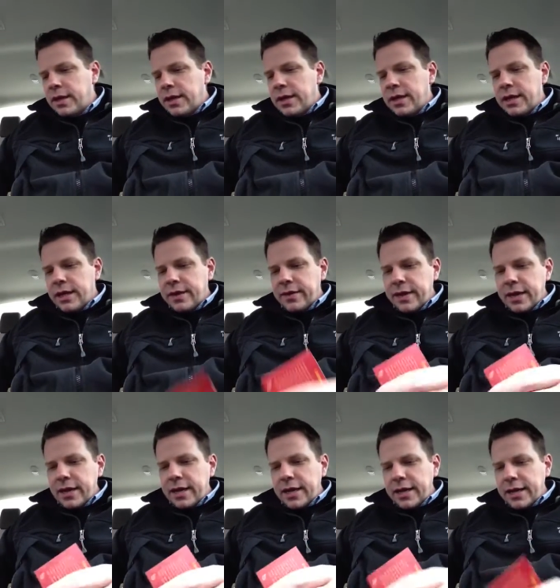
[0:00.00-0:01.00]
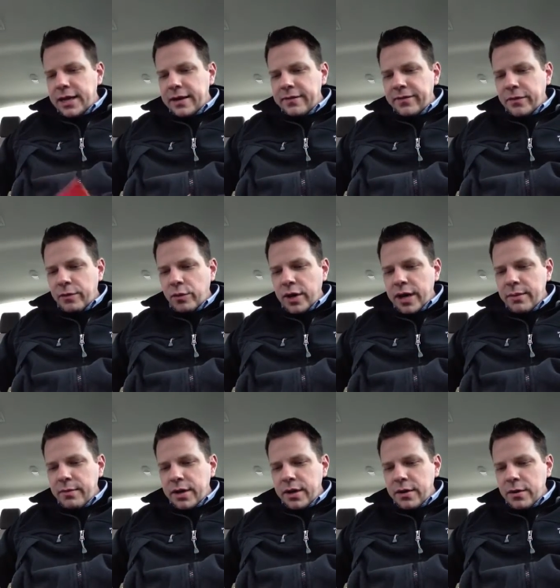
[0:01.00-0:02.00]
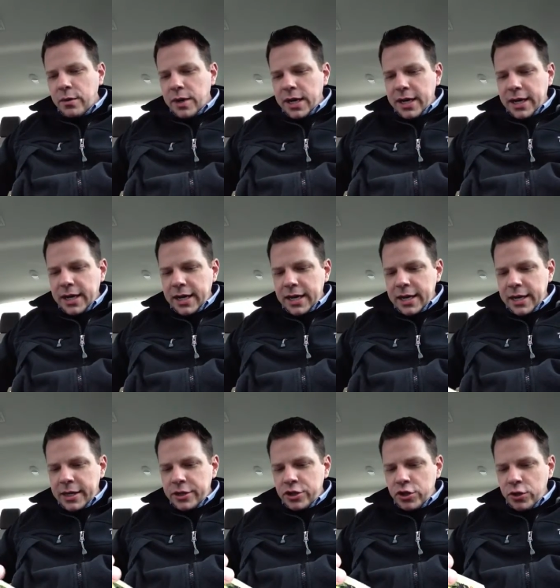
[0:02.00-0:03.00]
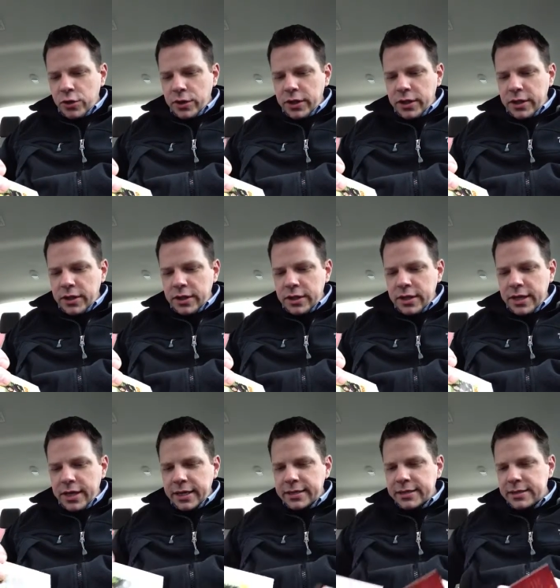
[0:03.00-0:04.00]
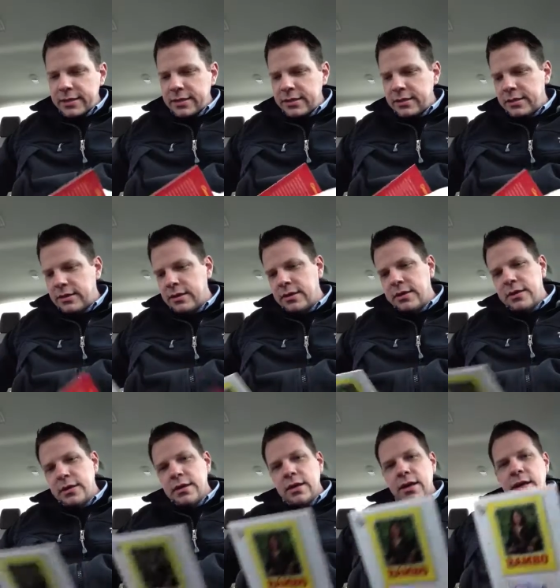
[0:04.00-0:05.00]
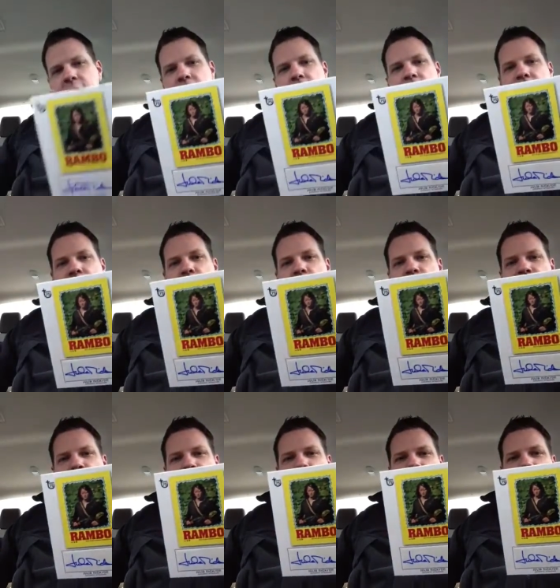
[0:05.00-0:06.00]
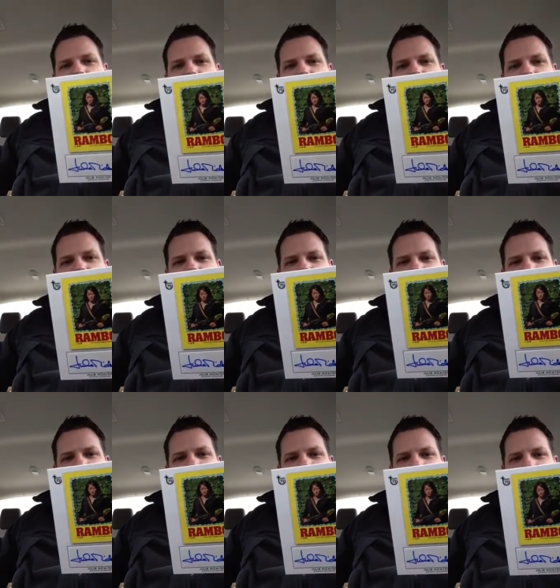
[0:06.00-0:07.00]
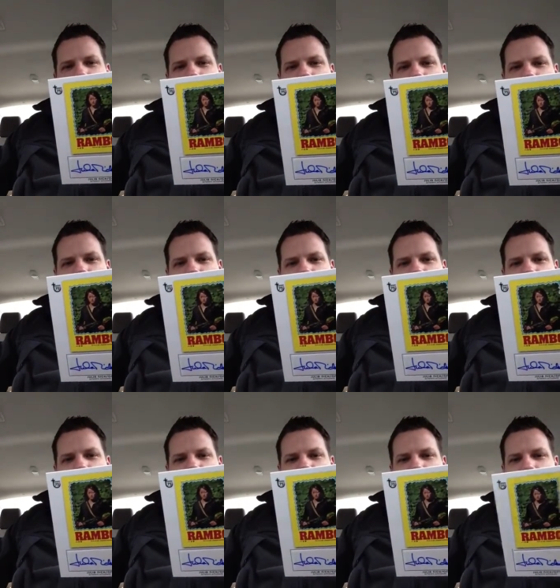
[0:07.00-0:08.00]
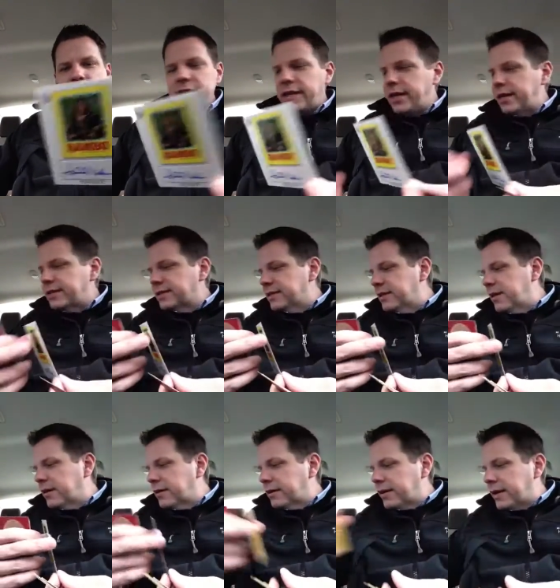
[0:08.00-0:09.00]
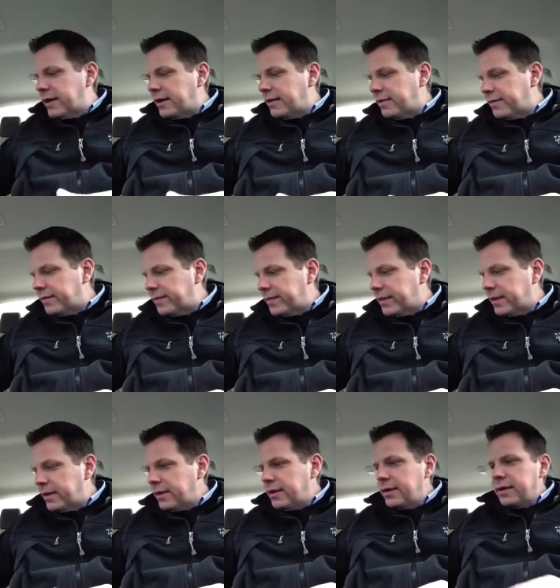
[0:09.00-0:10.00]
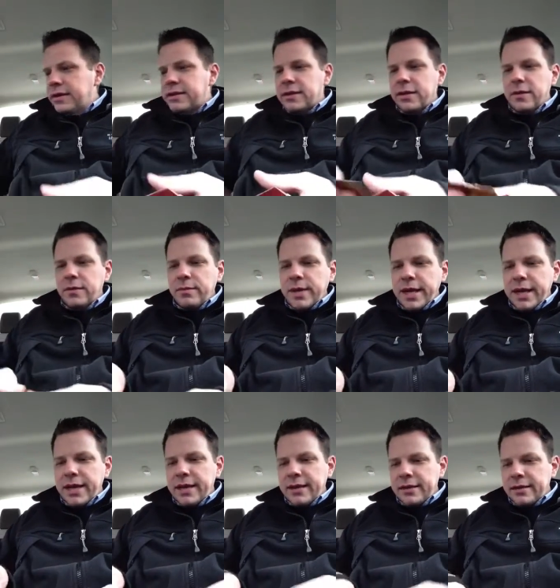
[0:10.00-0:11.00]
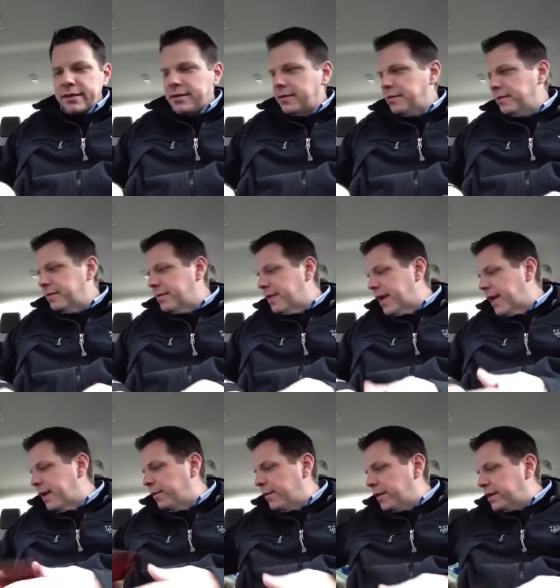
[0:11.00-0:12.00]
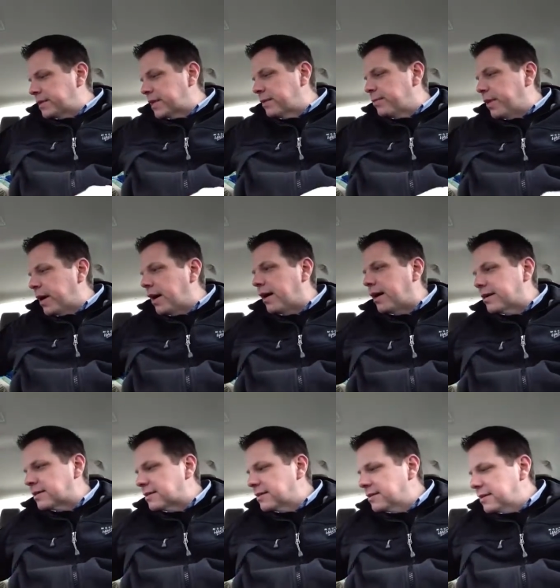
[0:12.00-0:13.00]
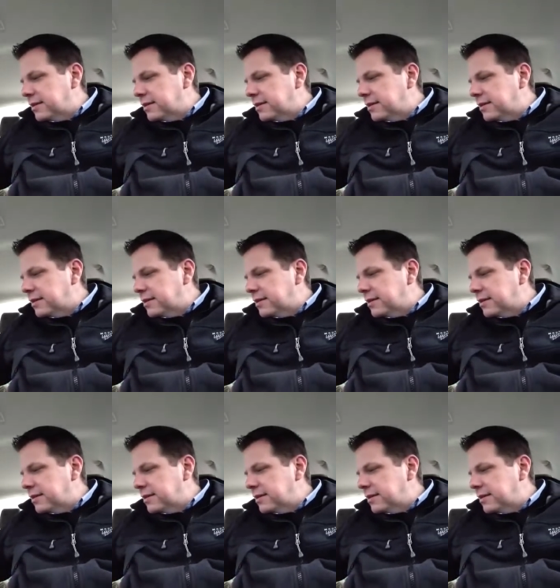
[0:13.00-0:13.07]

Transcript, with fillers: and I then I got from Rambo. I got a Julia Nickson, uh, Rambo First Blood Part Two, Julia Nickson autograph. So man, that was a box.